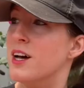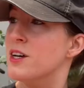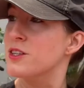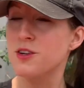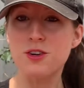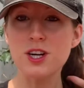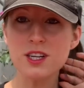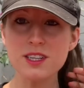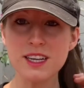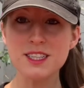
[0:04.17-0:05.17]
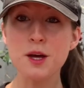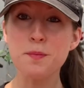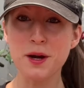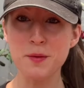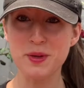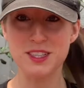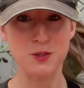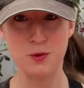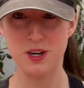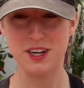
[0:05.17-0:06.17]
So current apartment
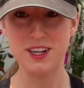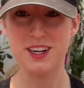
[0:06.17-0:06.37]
tour.